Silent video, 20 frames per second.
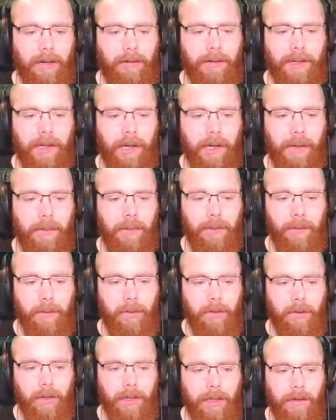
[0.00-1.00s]
out in open
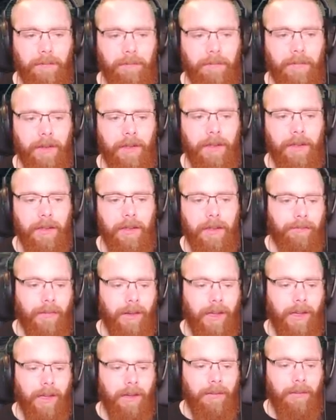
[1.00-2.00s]
water.
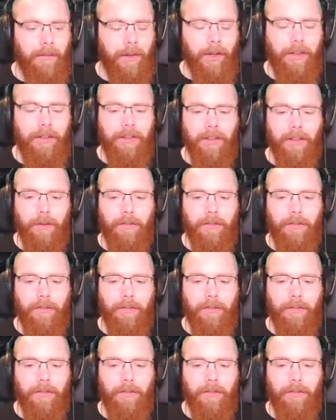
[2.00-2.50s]
Like I said,